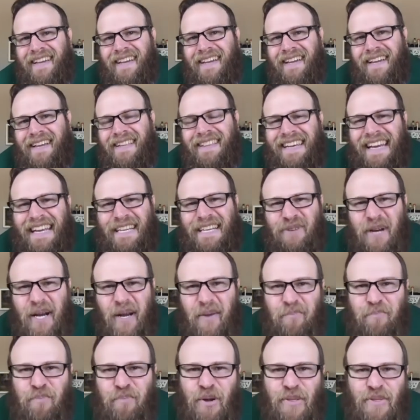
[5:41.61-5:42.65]
And then I try to
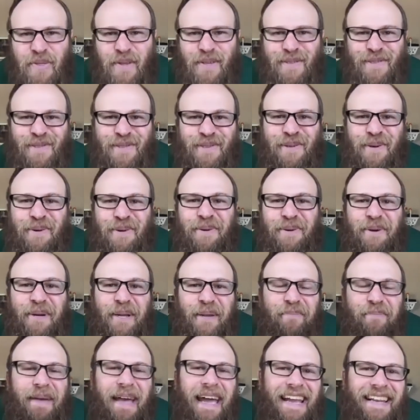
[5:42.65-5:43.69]
put the story
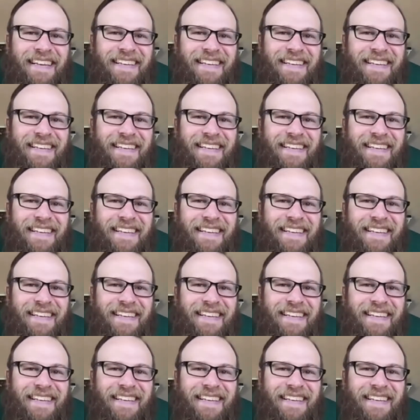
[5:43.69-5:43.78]
back